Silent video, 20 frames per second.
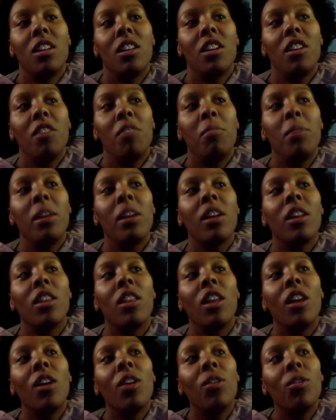of being
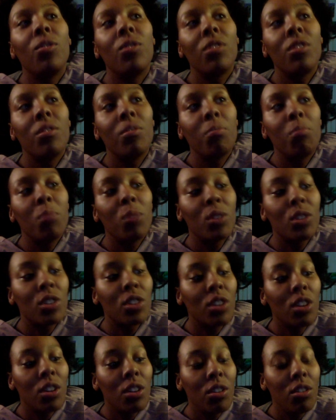alone more
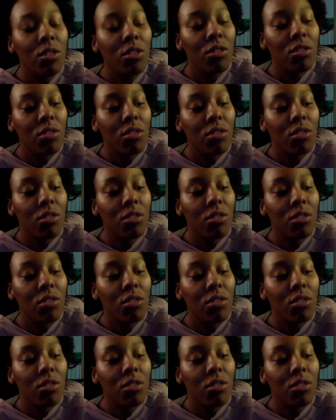so